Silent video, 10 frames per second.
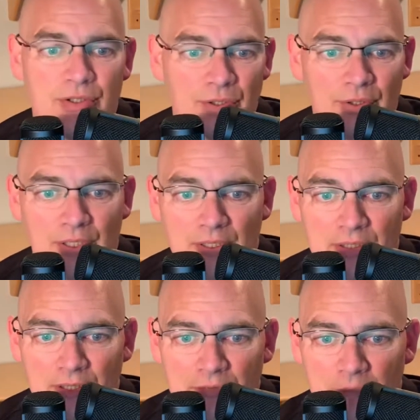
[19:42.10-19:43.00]
to show you how
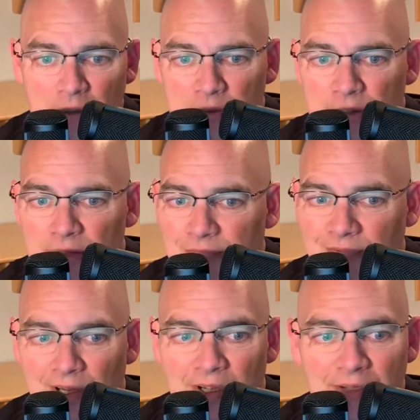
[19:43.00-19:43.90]
your life may be
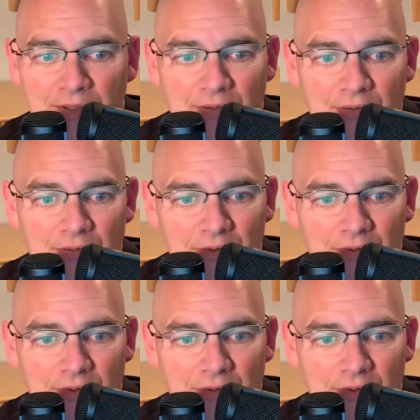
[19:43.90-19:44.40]
fine, and